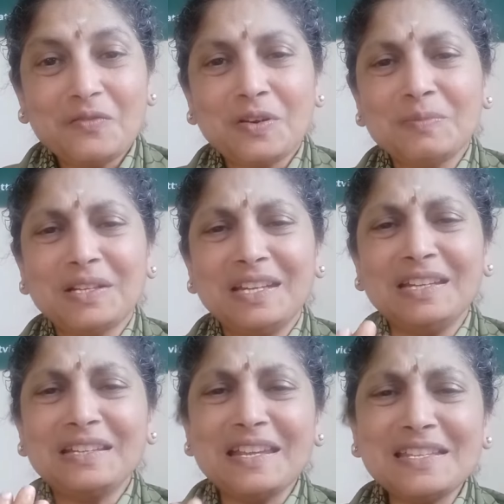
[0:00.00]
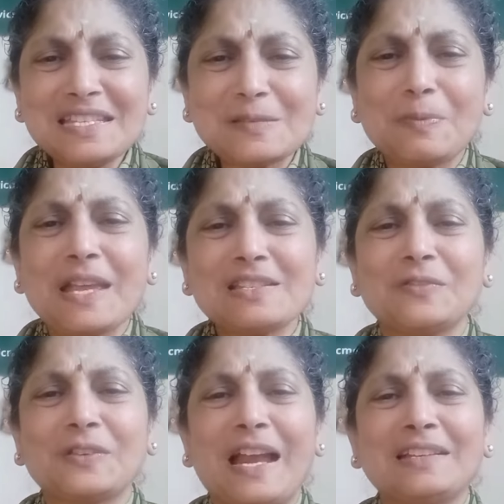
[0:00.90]
From that intense space
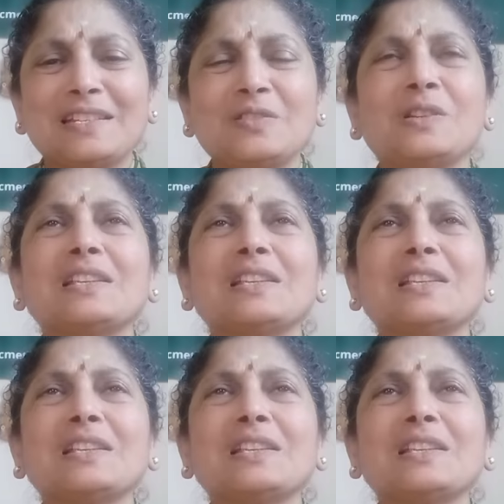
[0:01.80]
of gratitude,